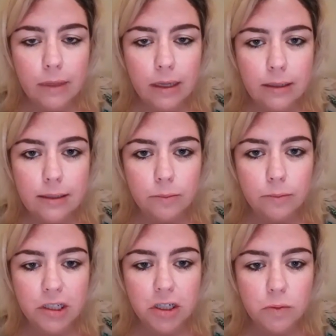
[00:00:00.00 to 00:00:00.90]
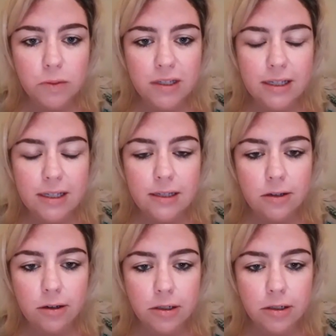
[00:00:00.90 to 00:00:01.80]
So Bridgid was his
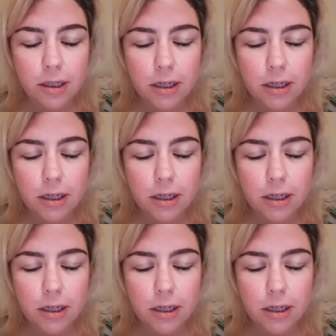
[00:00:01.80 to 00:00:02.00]
daughter,